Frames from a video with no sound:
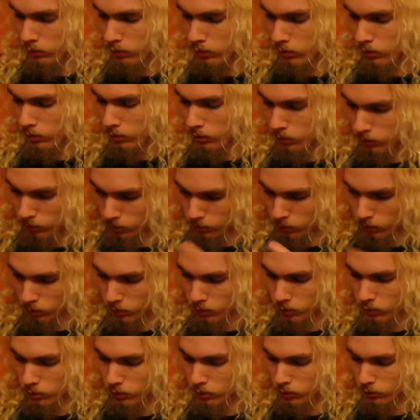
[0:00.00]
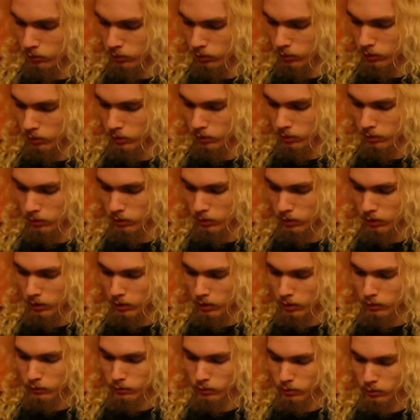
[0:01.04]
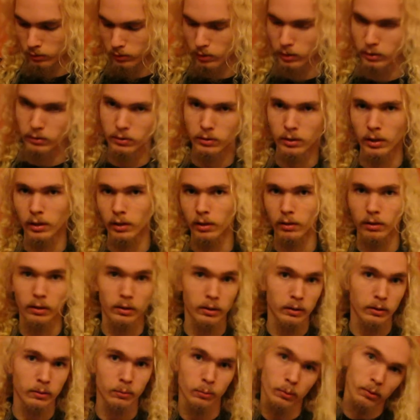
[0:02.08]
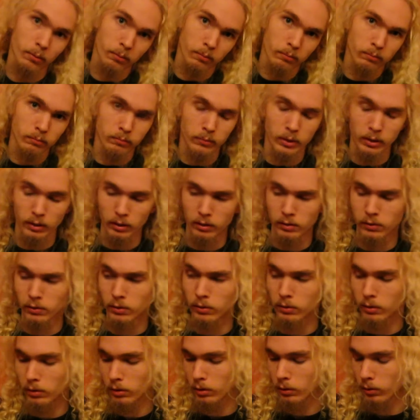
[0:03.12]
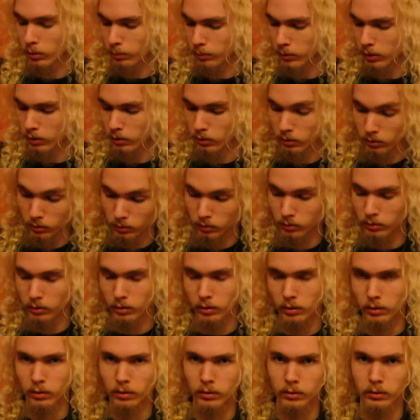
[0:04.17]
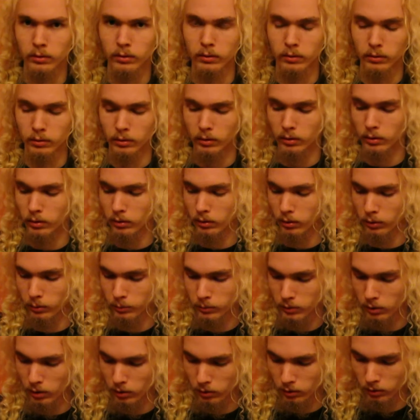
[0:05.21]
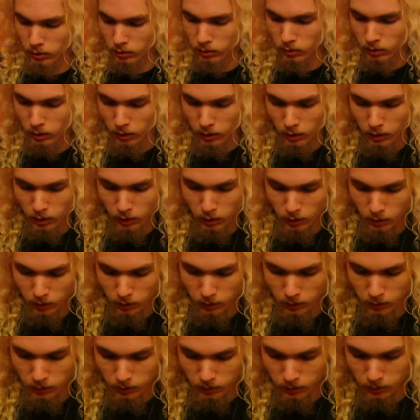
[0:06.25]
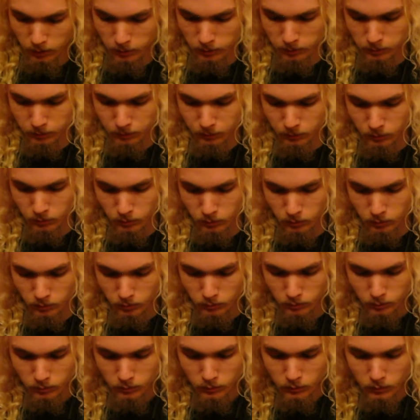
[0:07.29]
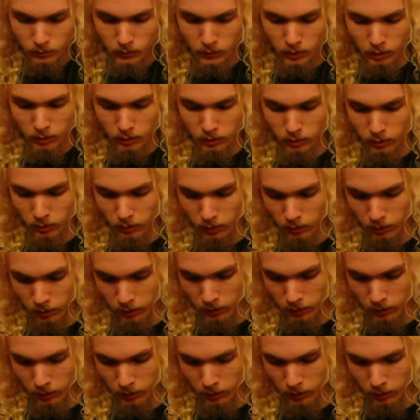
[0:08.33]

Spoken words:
you want to use it for a full-size jack, like with, again, studio equipment or your home stereo. The